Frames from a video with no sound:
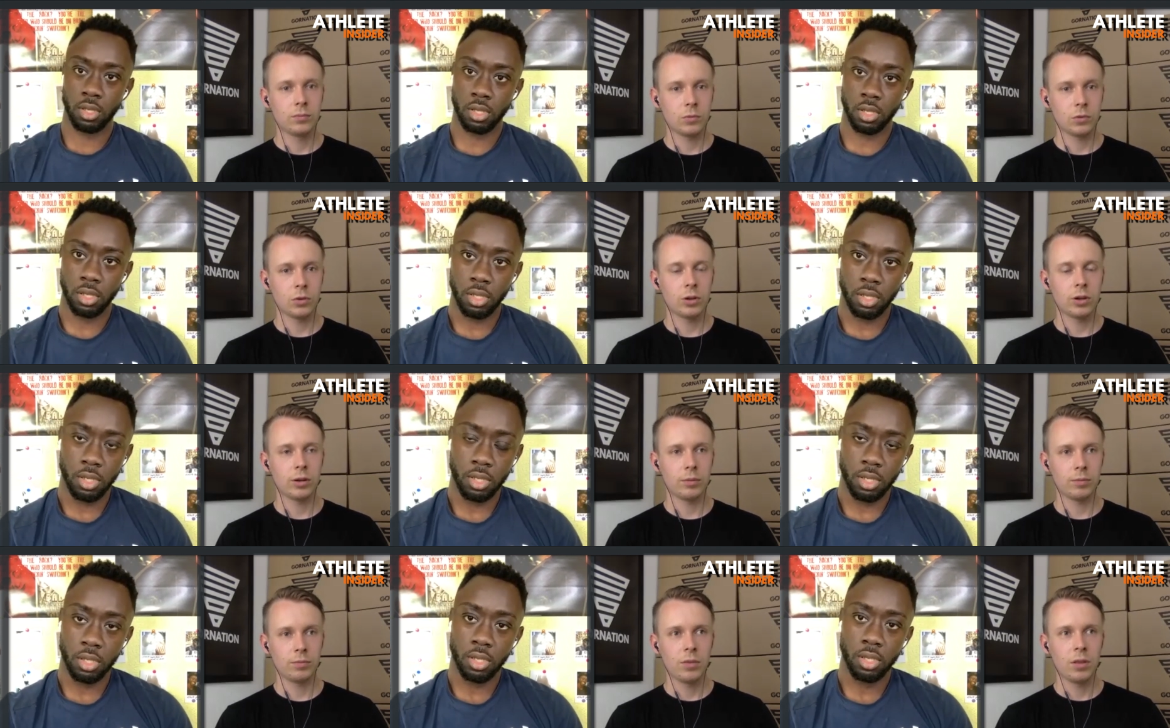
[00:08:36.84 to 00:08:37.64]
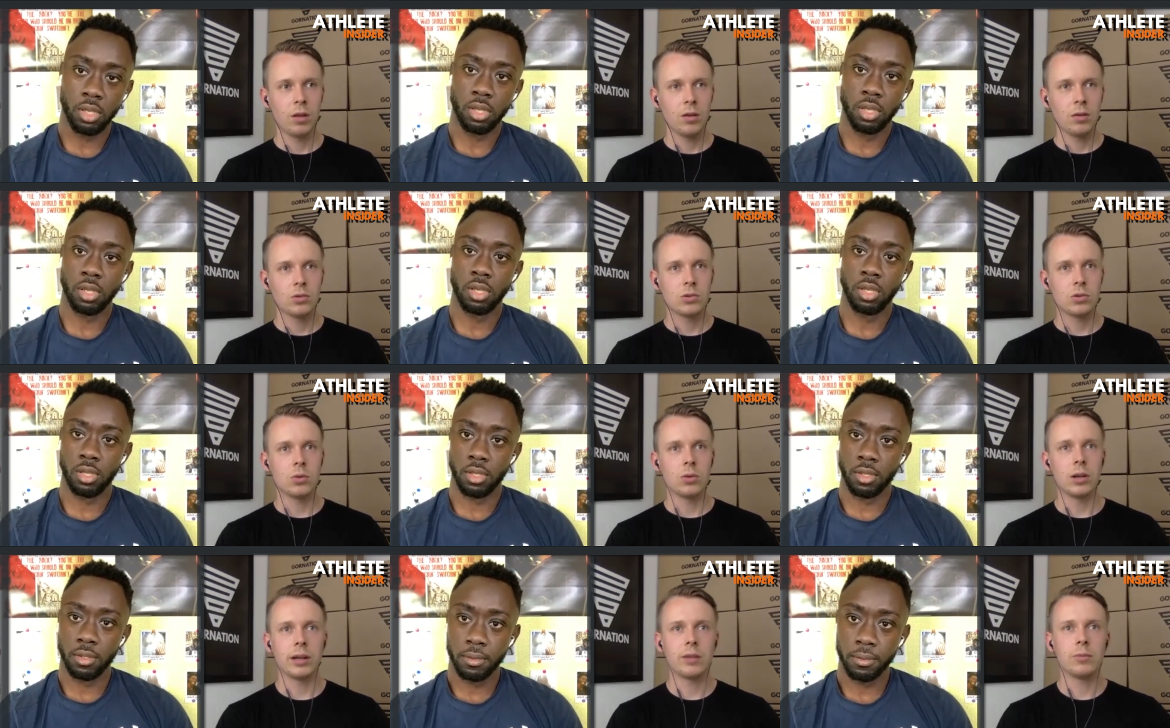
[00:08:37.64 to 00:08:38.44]
Speaker 1: Okay, so
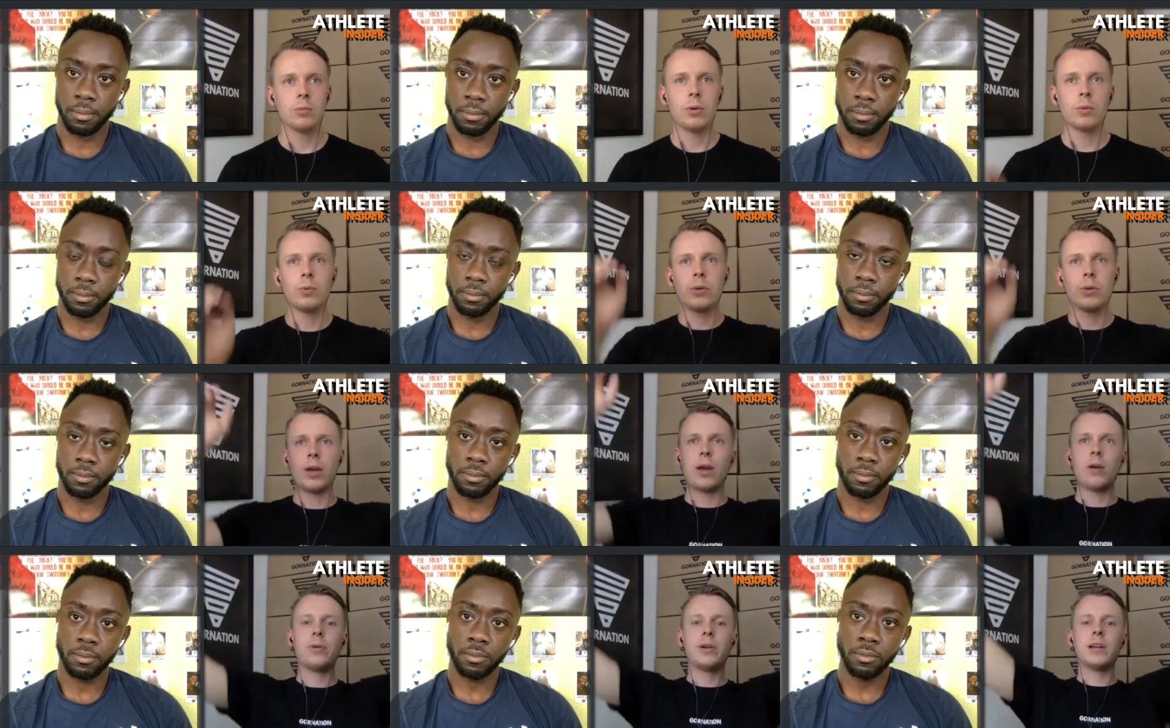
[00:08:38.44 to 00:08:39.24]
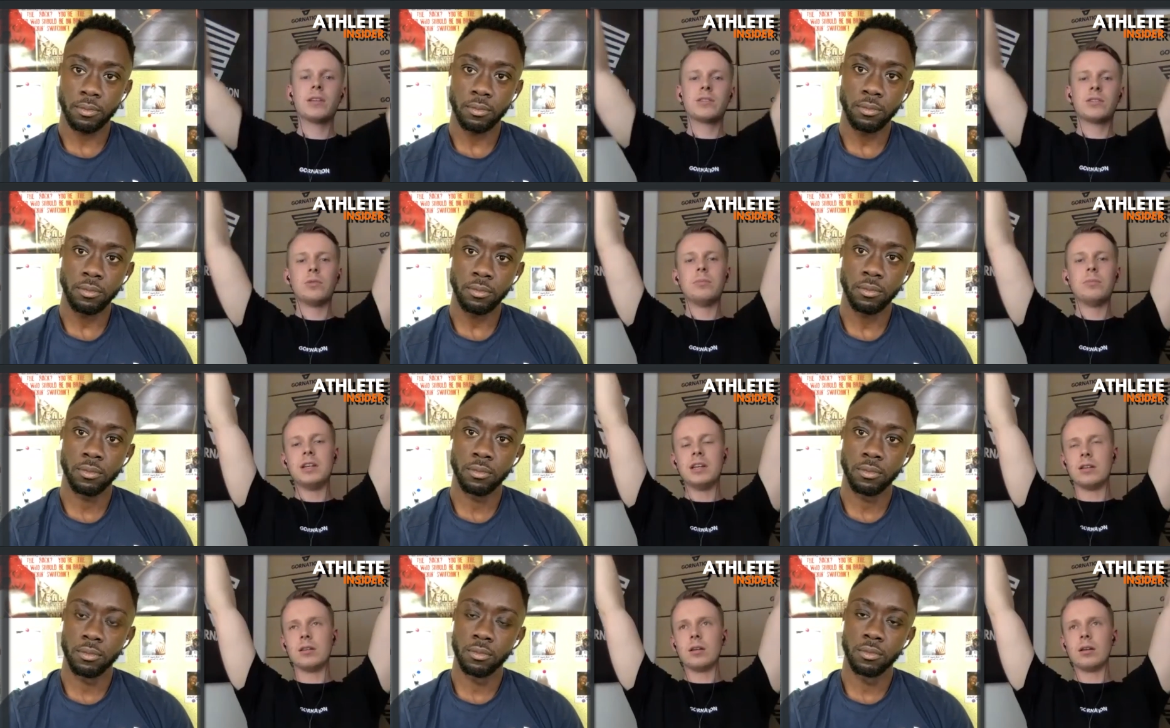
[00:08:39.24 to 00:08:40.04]
like w- with areas, you
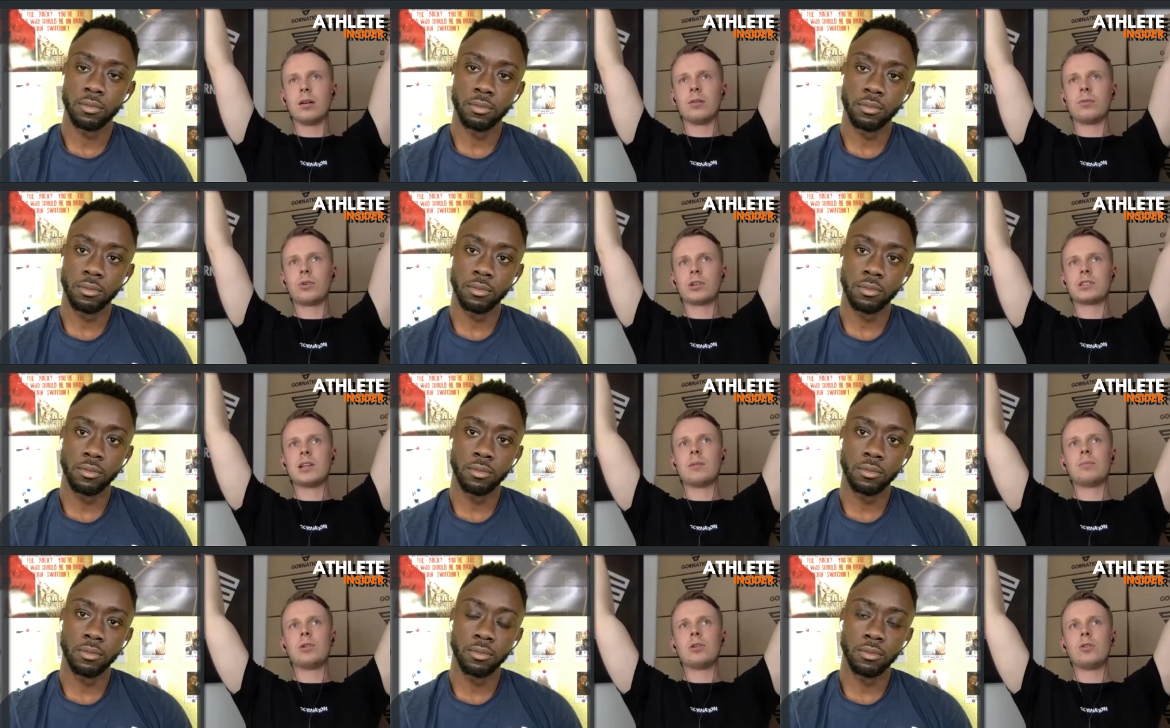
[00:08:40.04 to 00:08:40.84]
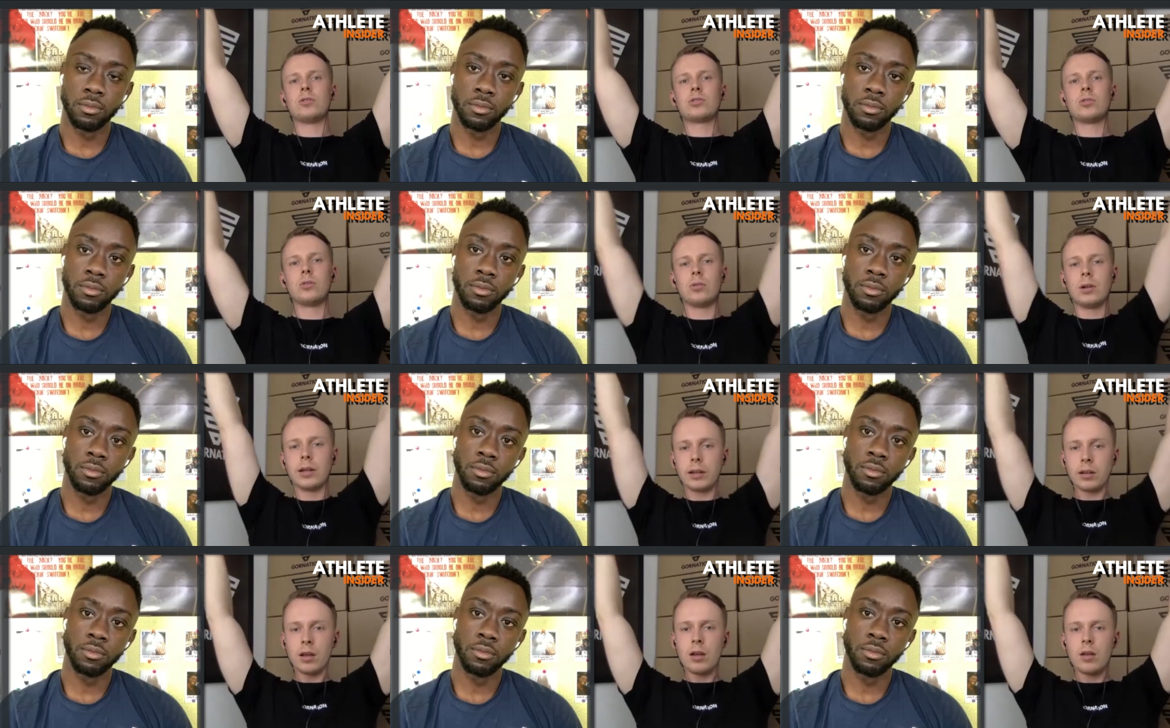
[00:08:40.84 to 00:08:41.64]
mean, uh, for example, also
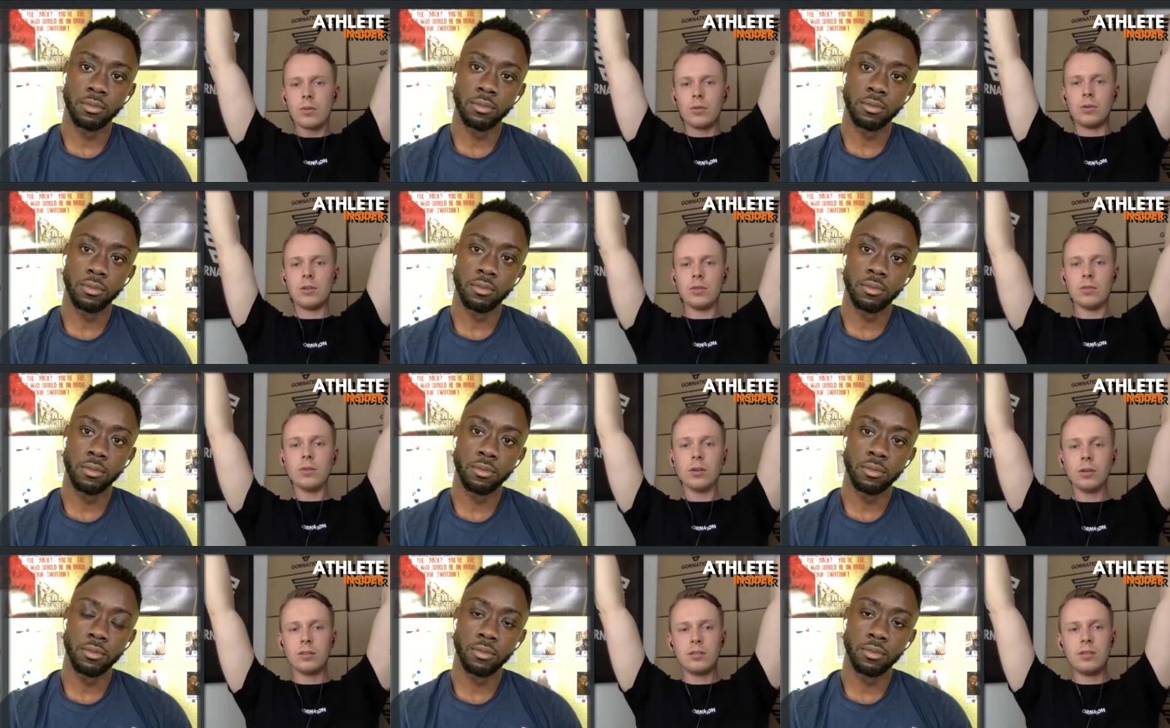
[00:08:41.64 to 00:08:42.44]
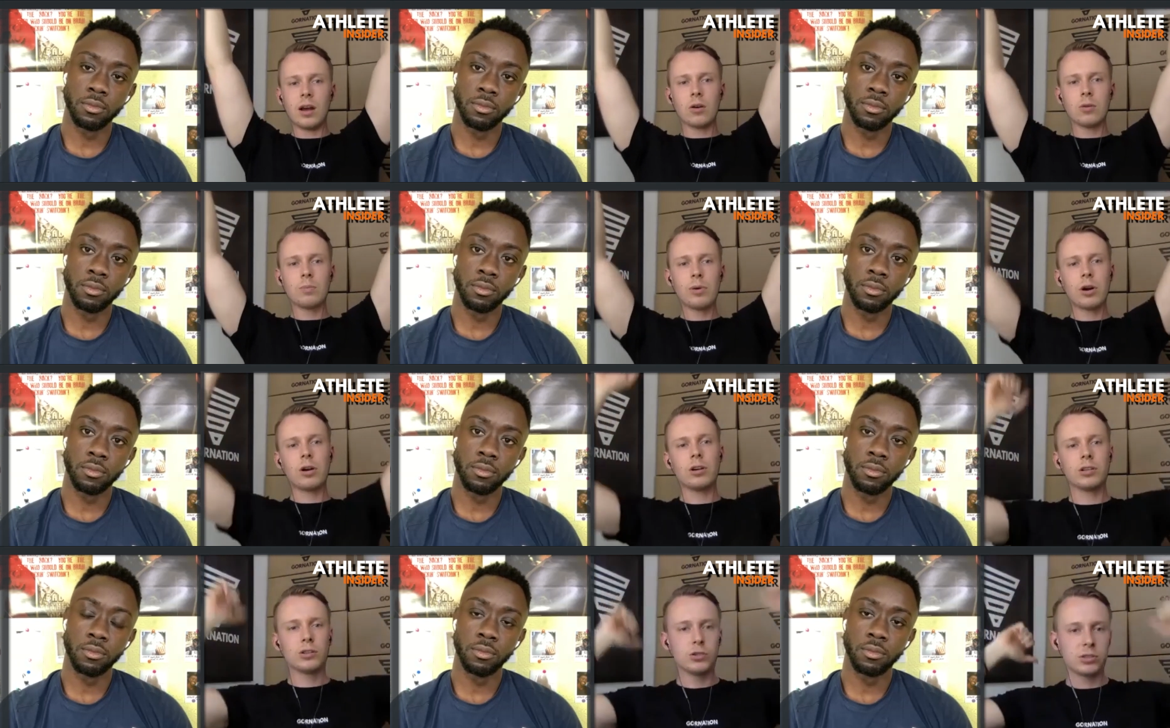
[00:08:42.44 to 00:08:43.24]
like the the down
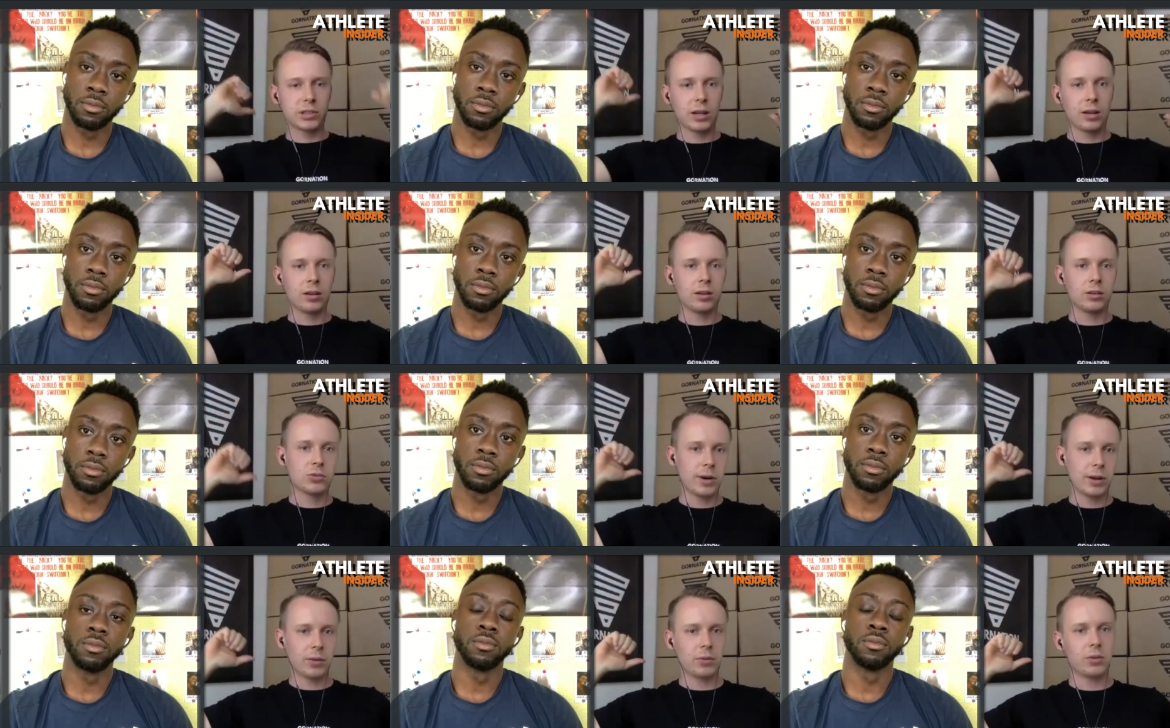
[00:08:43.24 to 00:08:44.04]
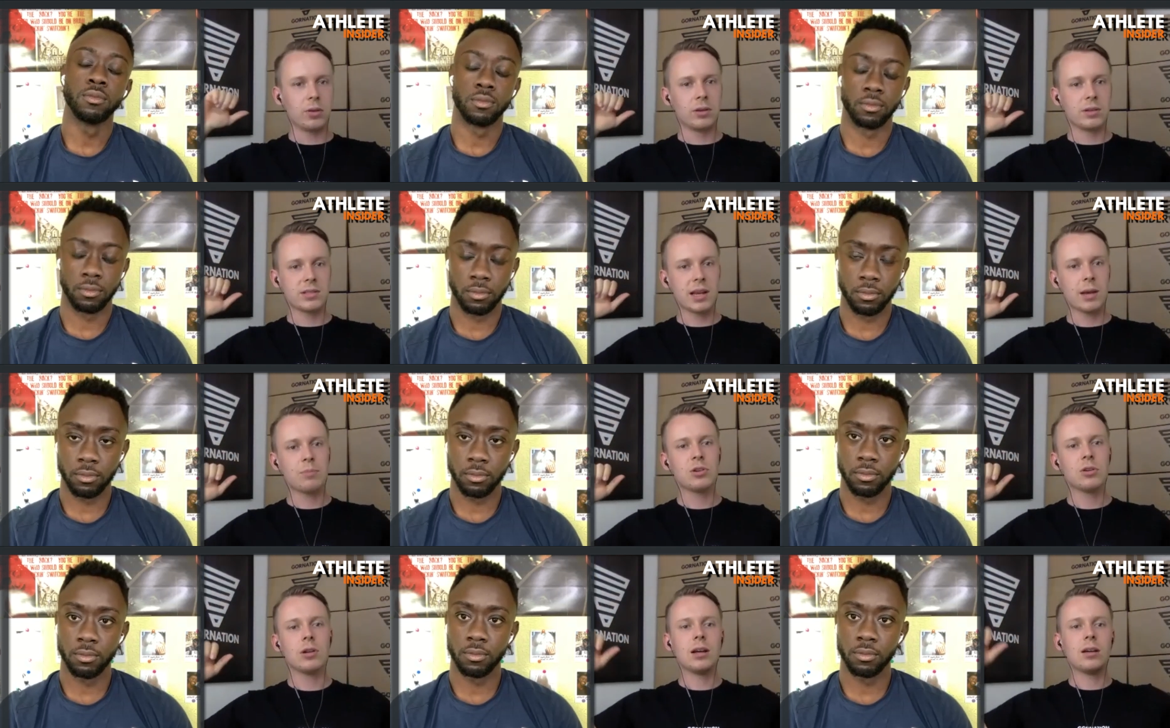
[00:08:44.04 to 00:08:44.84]
part to uh, uh, strengthen the
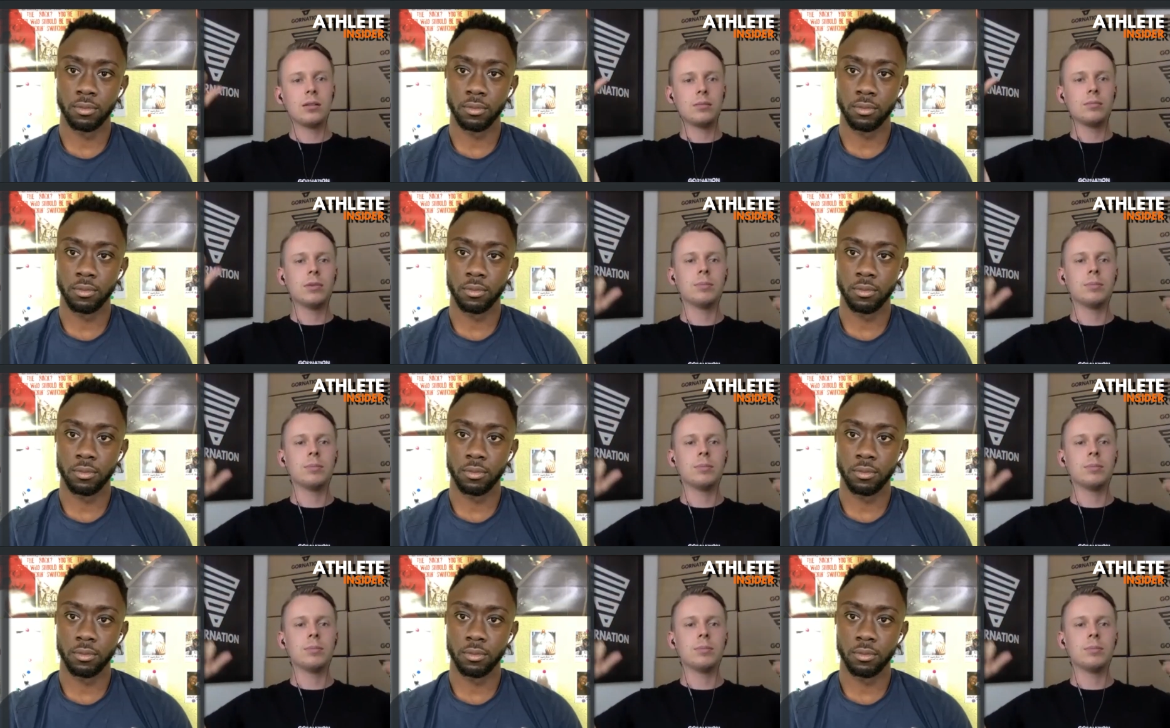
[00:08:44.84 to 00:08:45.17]
scapula,